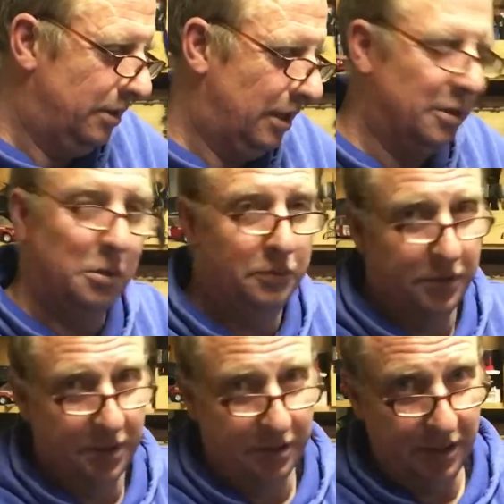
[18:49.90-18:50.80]
I don't know if you
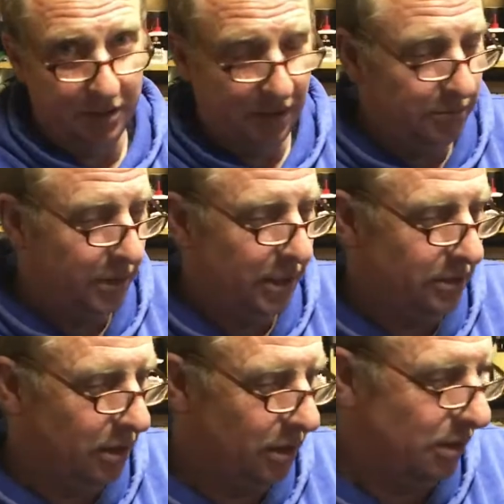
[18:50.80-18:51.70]
can hear him, but he's
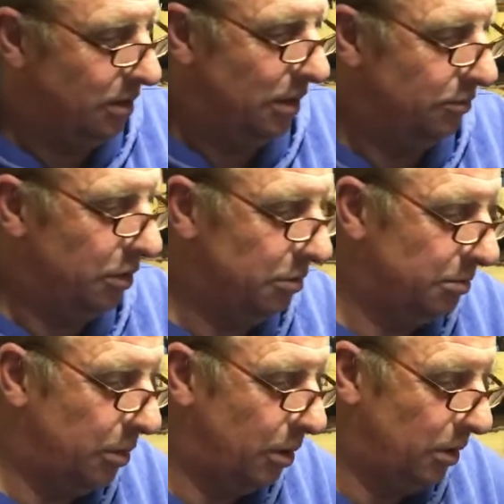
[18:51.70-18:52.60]
got a rubber
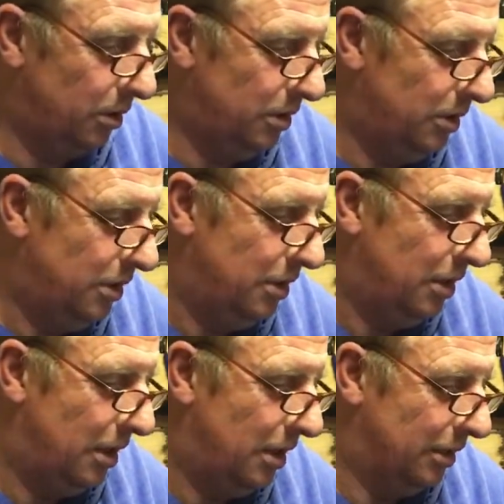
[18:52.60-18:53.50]
ball
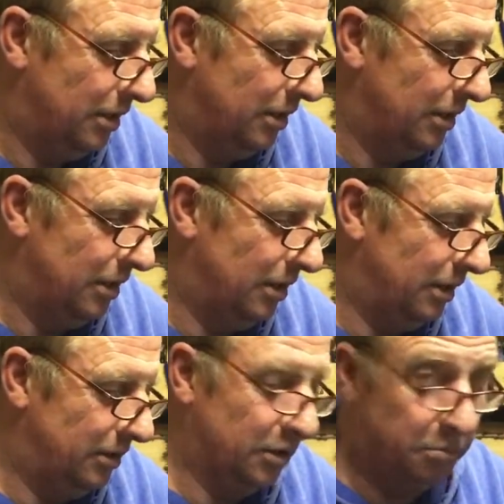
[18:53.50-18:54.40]
and
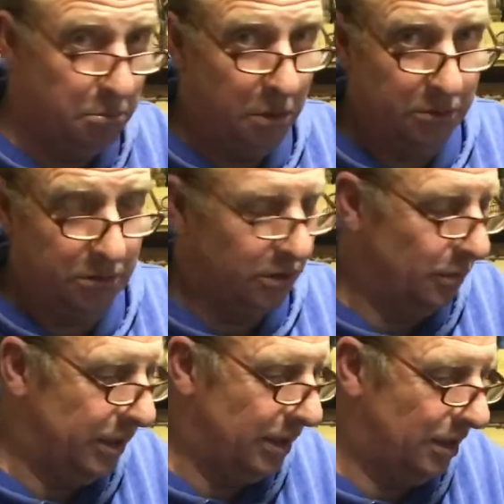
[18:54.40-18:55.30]
he's just munching
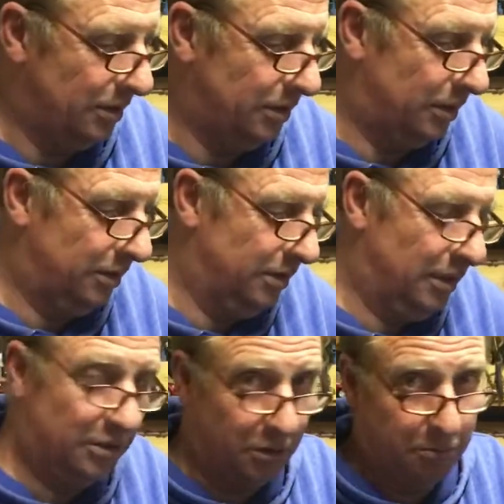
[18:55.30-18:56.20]
away at it there.
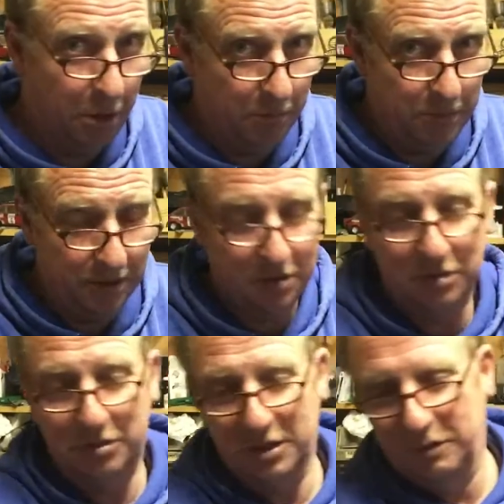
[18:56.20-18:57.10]
That's her pup, that's the
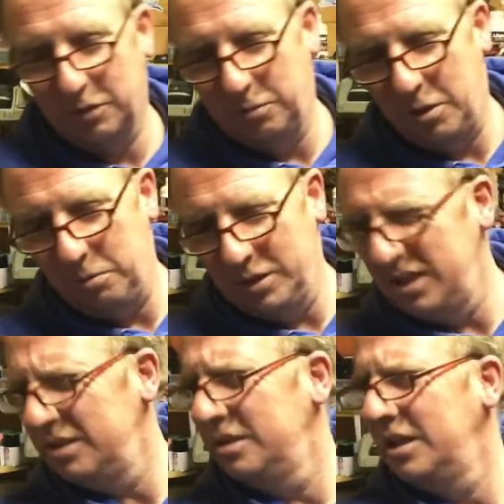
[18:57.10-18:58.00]
retriever pup. What
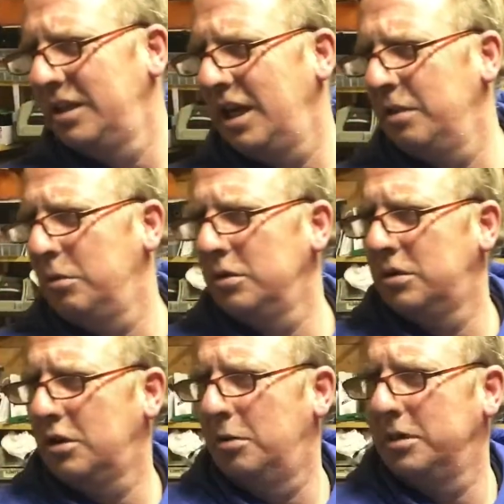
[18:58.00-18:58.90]
age is he? 10
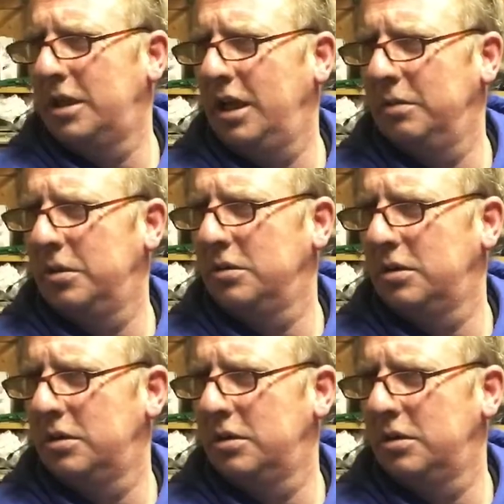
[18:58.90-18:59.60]
months? Coming 10 months?